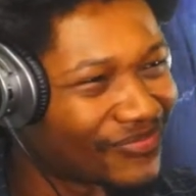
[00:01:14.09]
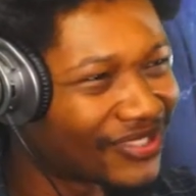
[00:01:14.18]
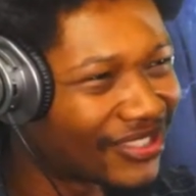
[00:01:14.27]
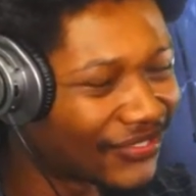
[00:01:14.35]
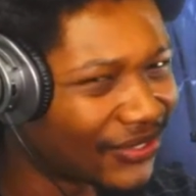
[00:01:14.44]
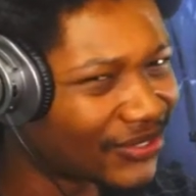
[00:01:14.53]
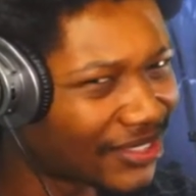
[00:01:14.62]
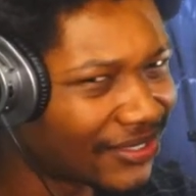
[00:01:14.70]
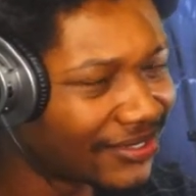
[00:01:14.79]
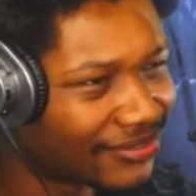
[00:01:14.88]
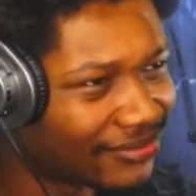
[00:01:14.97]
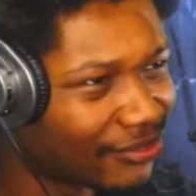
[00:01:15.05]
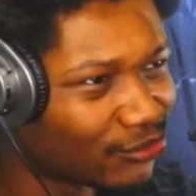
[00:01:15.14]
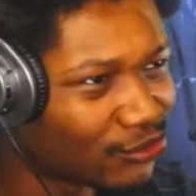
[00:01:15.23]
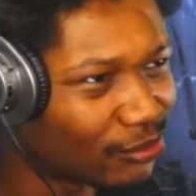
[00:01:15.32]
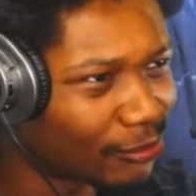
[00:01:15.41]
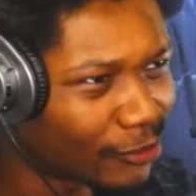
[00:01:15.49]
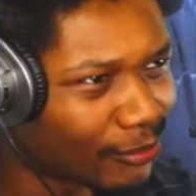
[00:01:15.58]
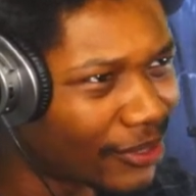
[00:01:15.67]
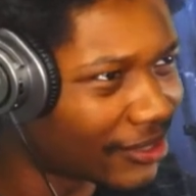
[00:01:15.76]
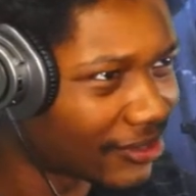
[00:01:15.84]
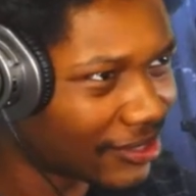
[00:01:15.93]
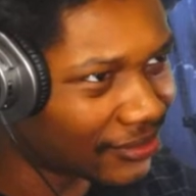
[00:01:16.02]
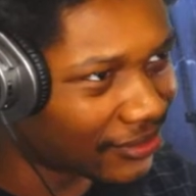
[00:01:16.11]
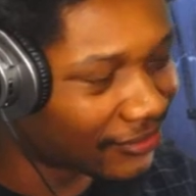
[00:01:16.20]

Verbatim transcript: If I don't say nothing, don't trip. I'm gonna go back and say stuff.